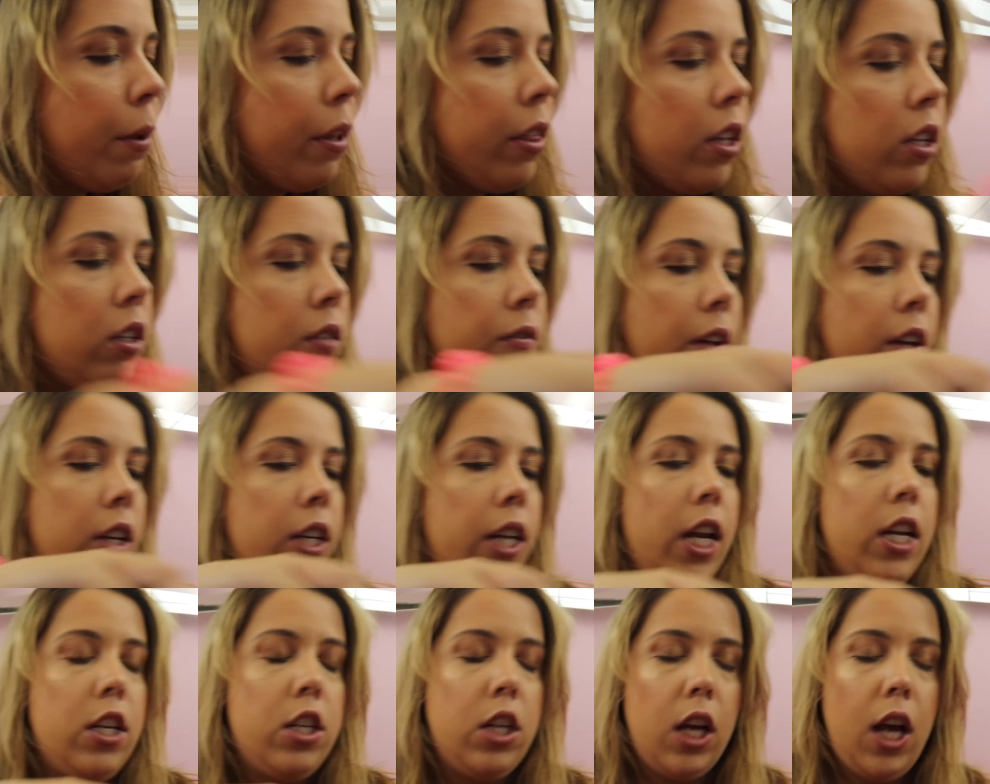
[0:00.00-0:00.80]
about this
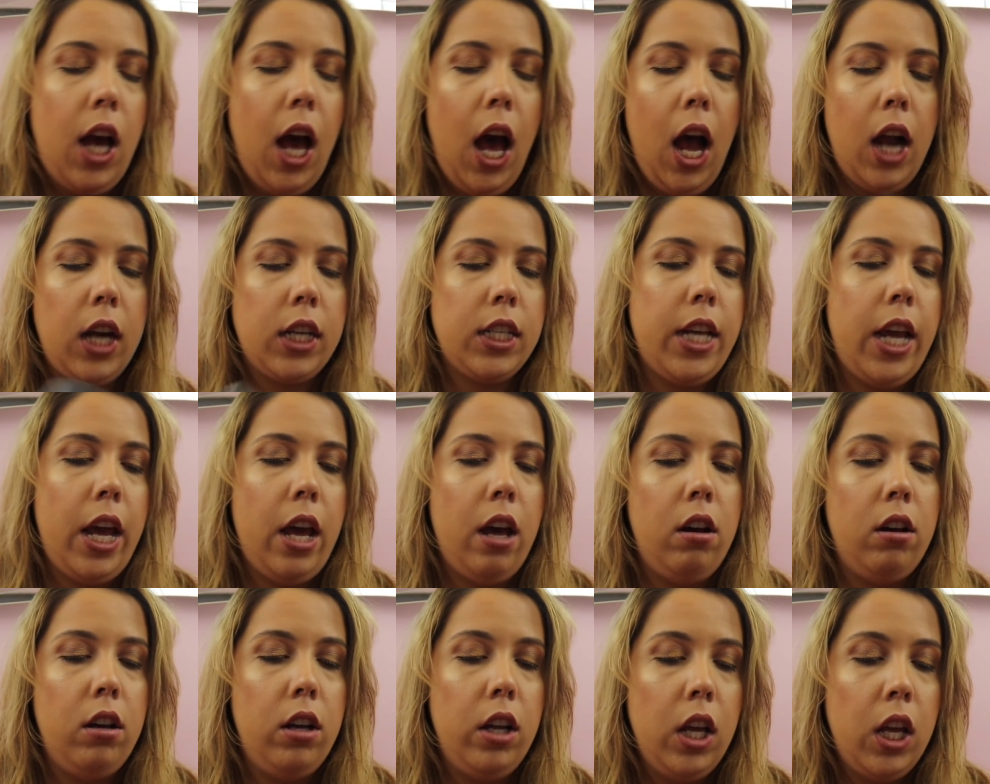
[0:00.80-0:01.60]
foundation
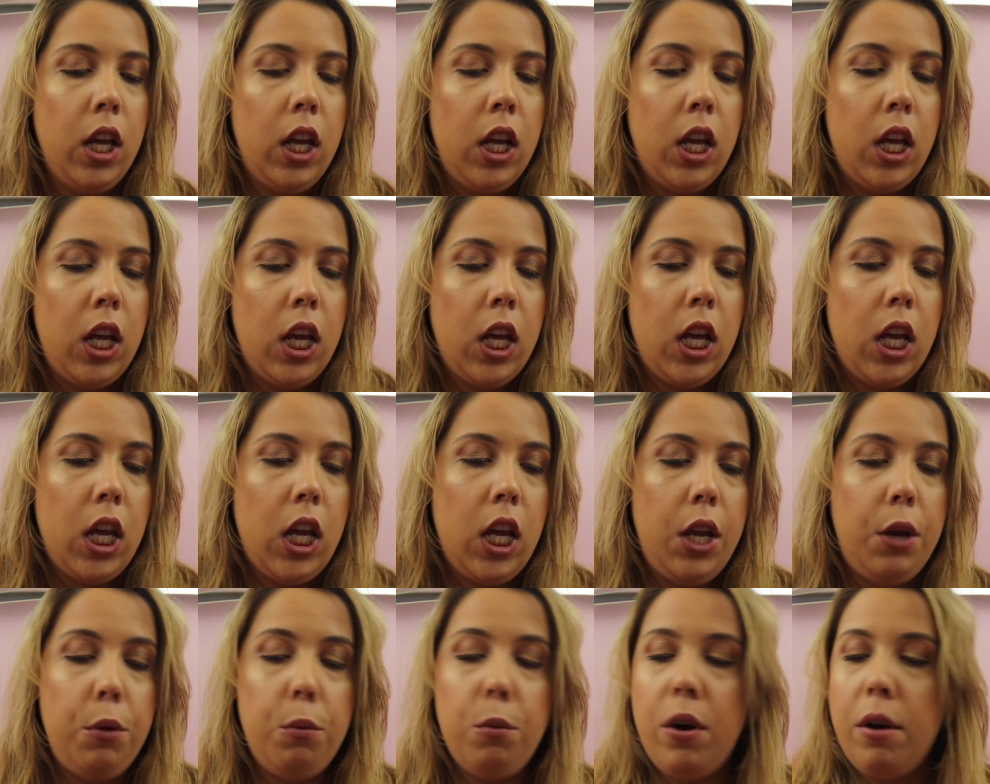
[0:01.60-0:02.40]
cocktail
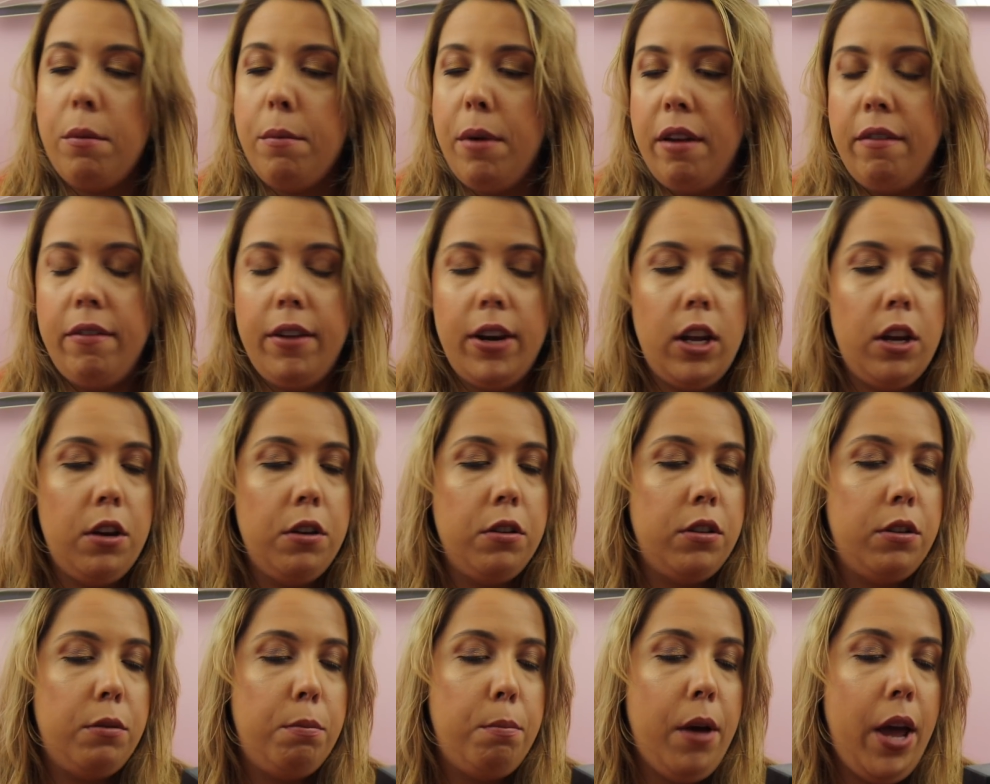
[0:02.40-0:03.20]
in one of my
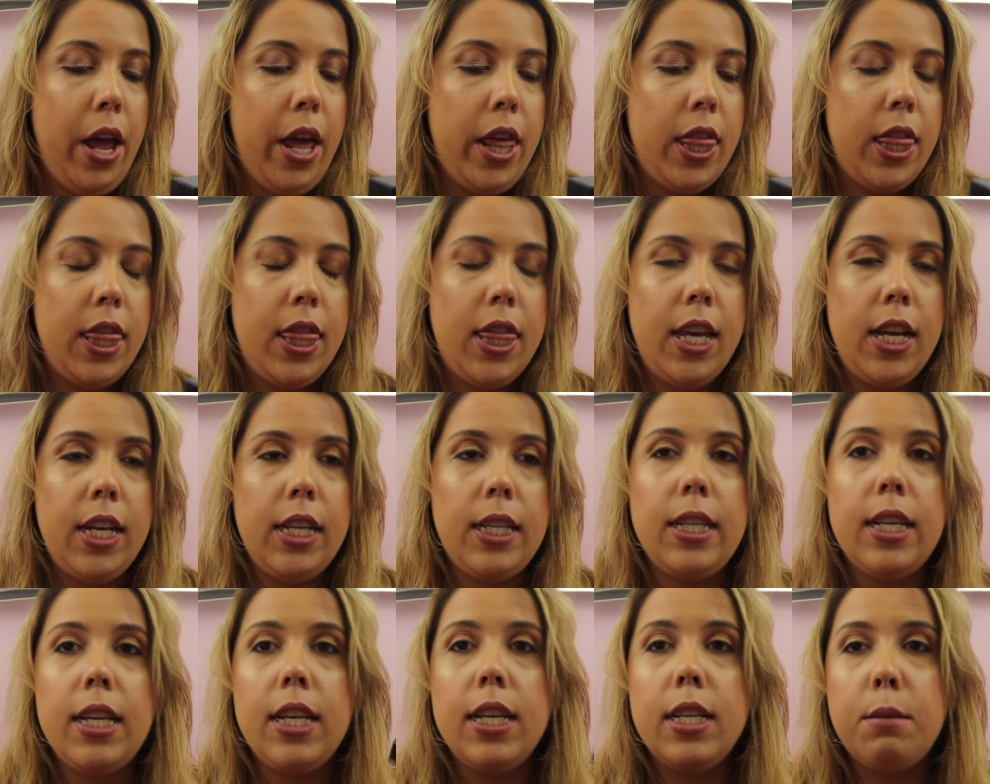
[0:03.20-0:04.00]
videos, but
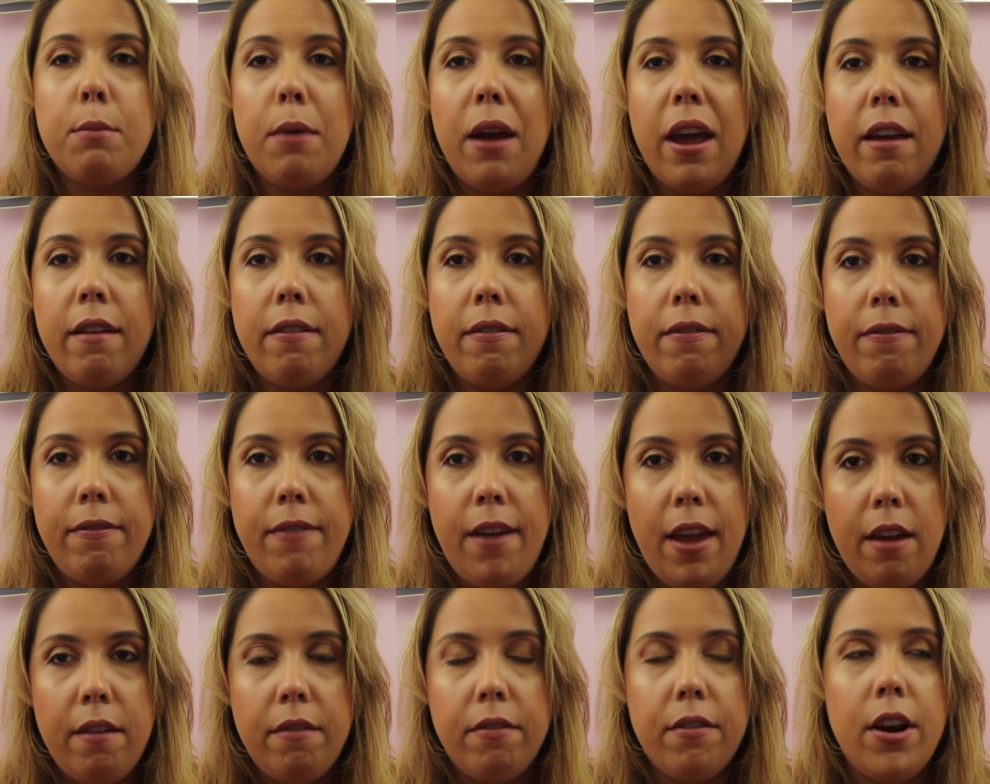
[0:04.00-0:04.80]
this is my
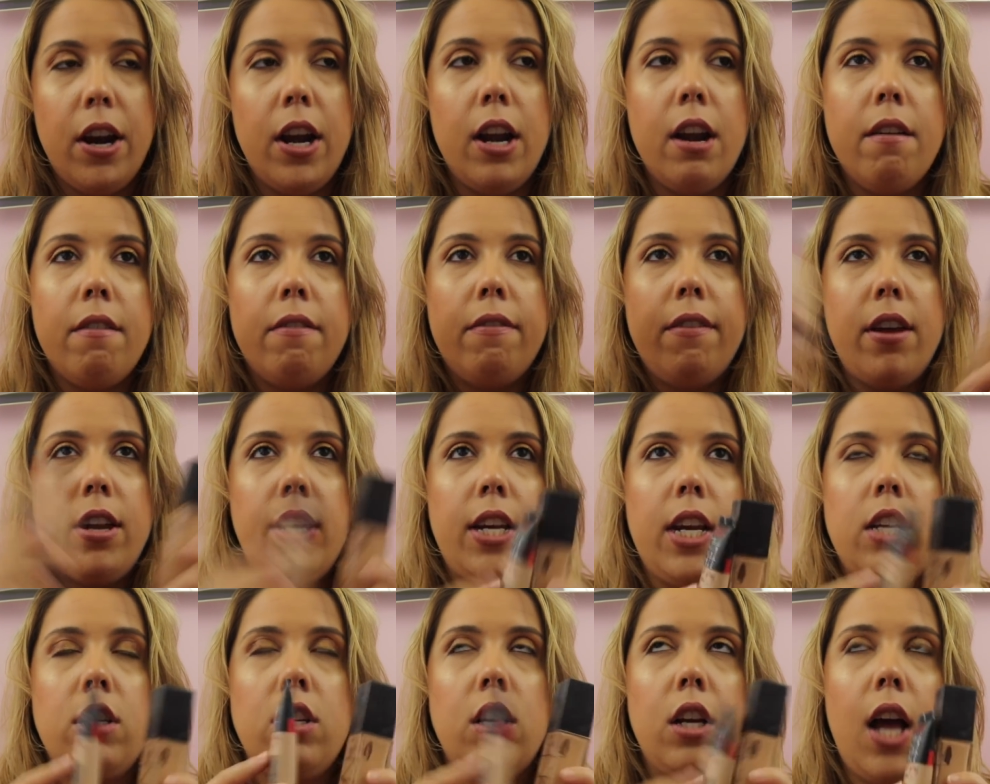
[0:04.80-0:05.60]
favorite
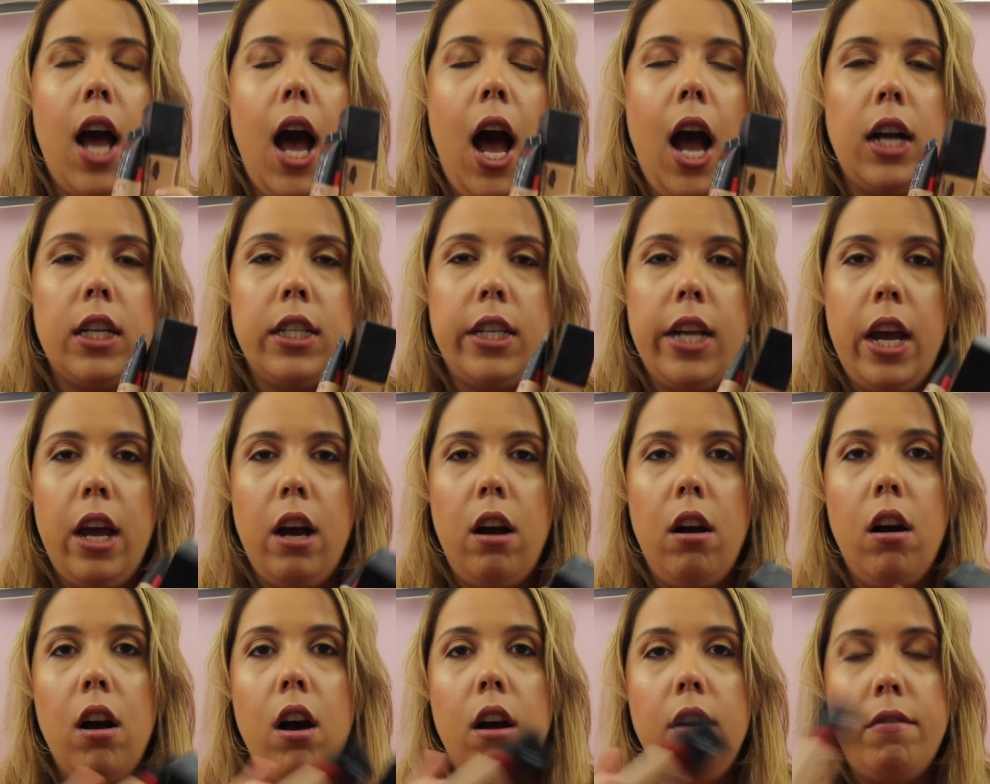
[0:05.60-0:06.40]
foundation
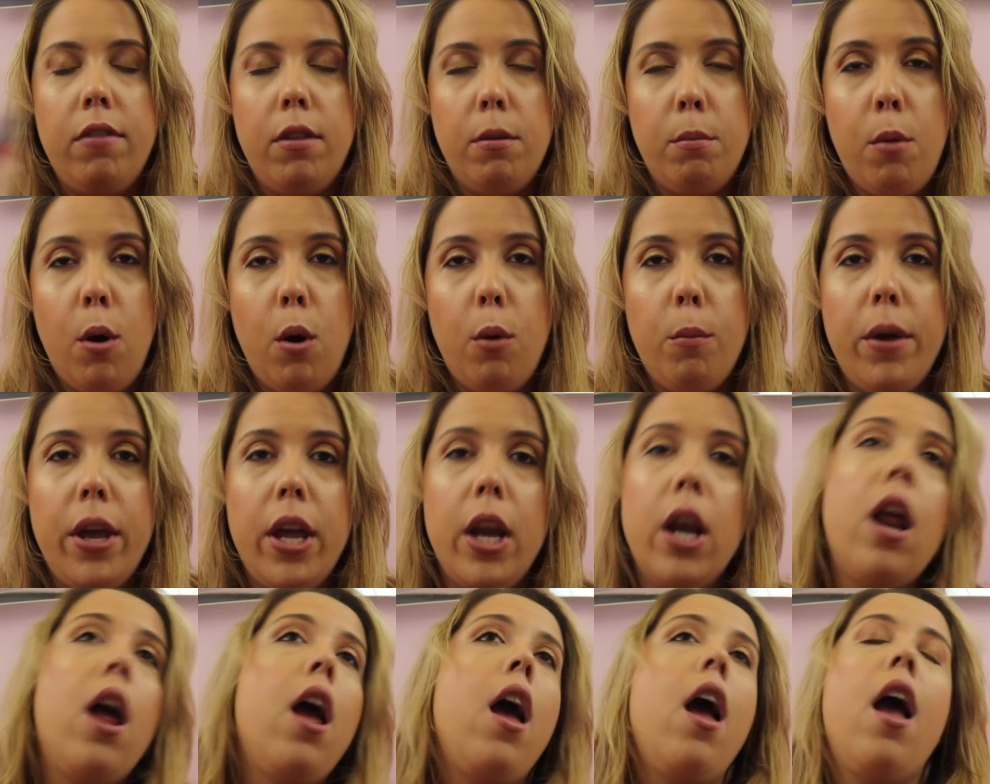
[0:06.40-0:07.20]
cocktail of the
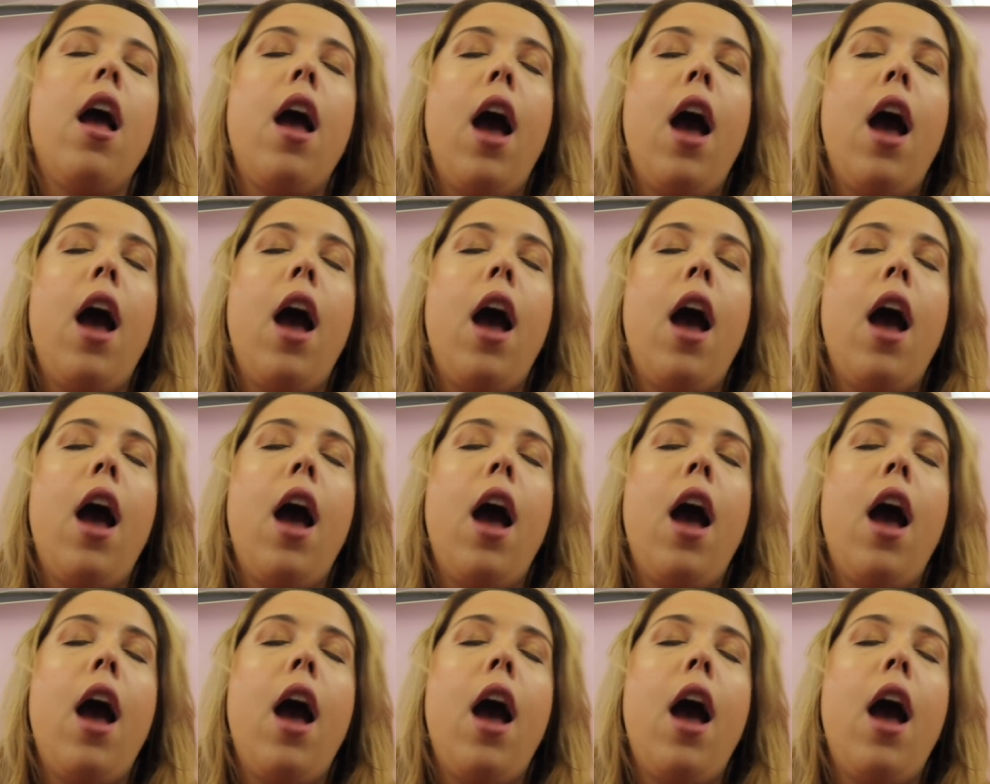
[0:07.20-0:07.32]
moment.